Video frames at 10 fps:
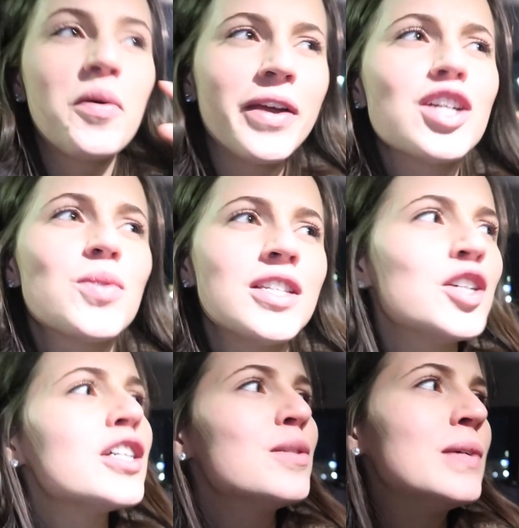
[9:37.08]
oh my gosh,
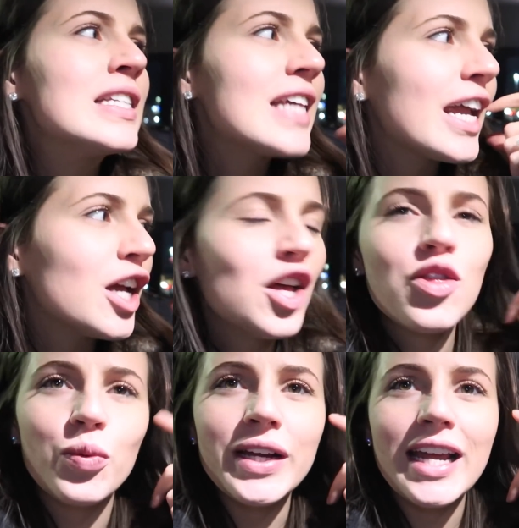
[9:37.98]
wasn't Christmas like
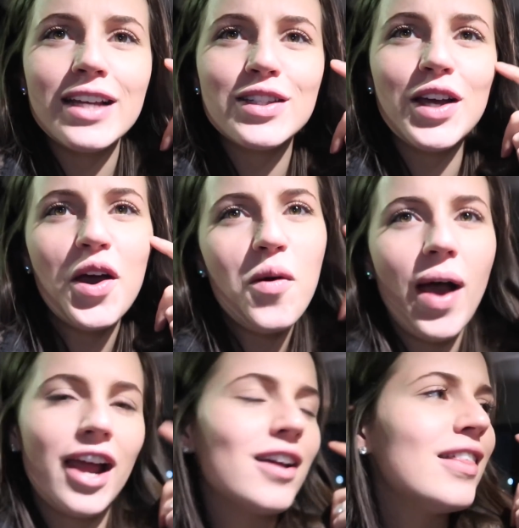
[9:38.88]
three days ago?
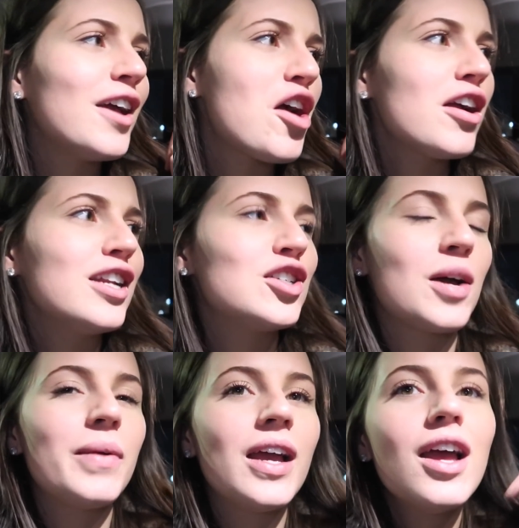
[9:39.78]
Why are they already
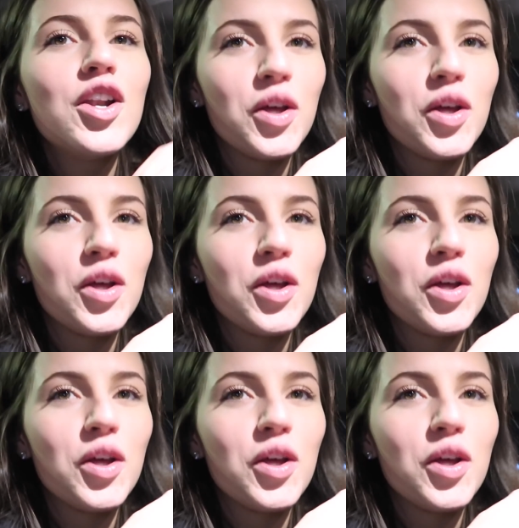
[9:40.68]
shopping?